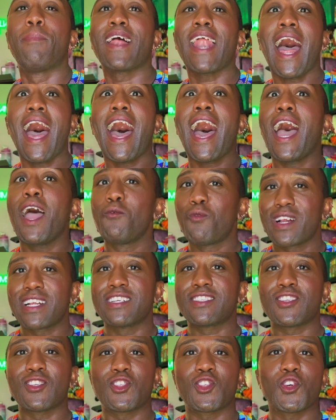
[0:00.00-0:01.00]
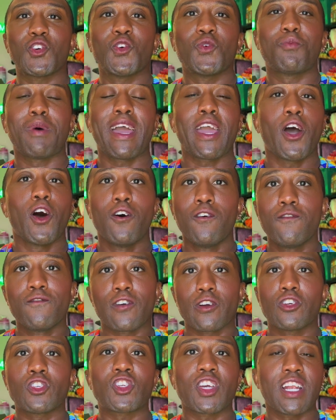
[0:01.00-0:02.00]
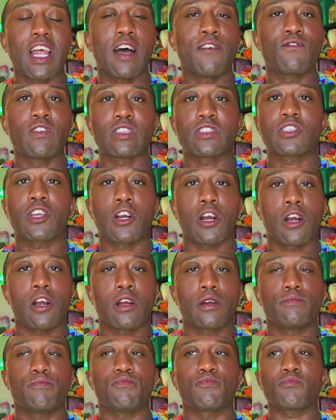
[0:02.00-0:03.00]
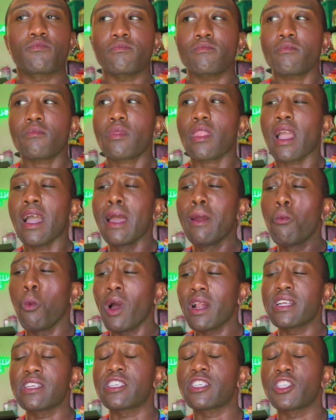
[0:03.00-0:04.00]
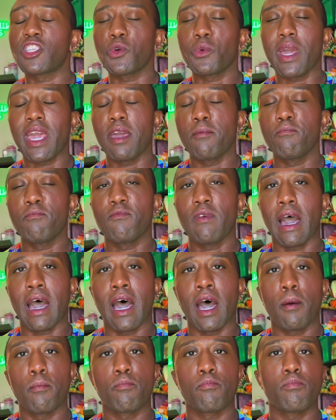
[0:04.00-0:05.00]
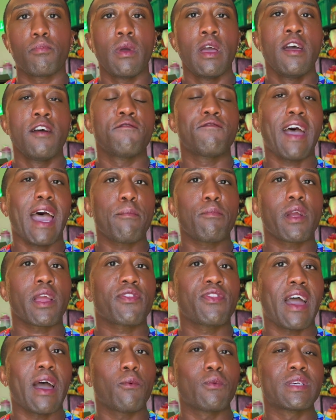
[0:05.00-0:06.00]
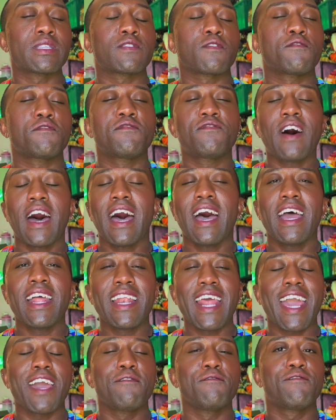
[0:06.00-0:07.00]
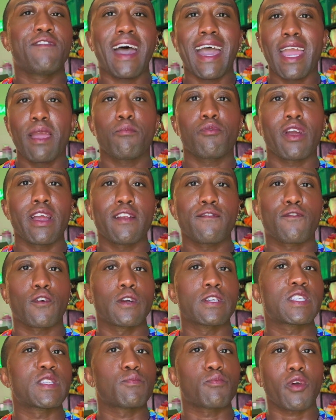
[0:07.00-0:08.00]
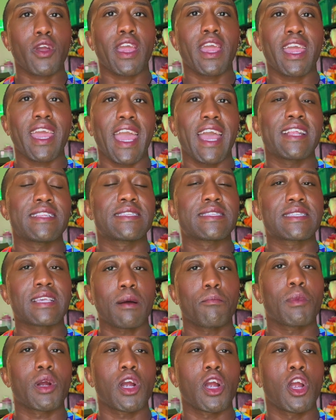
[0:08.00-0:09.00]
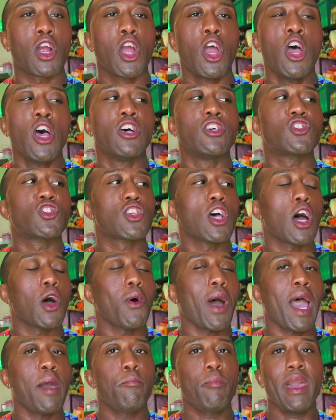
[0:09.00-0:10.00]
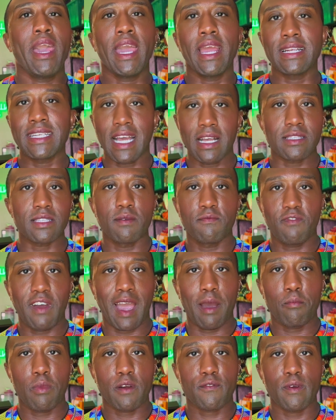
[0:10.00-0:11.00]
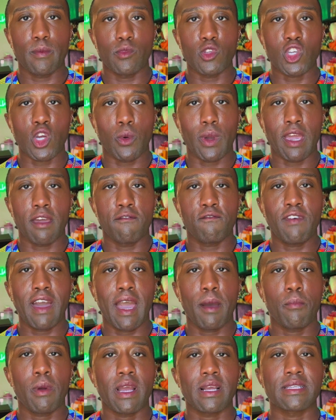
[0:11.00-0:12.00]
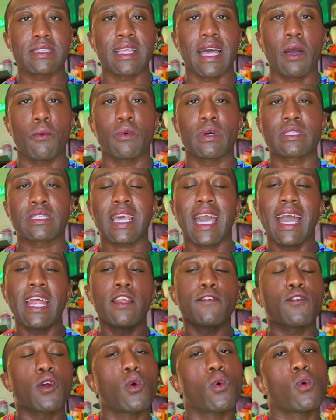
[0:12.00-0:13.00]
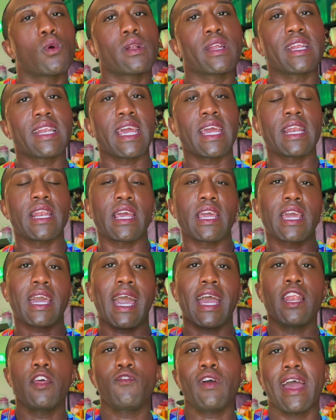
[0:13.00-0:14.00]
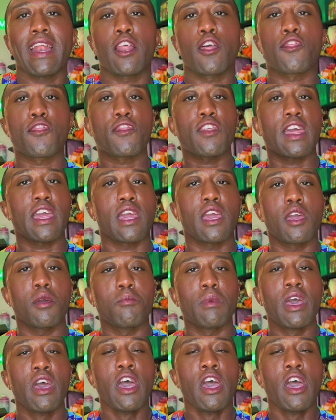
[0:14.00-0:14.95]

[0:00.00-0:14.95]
I wanted to do my own version of the skirt. I wanted to do it in fabric that was fun and vibrant for spring and summer. So I picked out some fabric from Joann Fabrics that was kind of coordinating, kind of had a theme.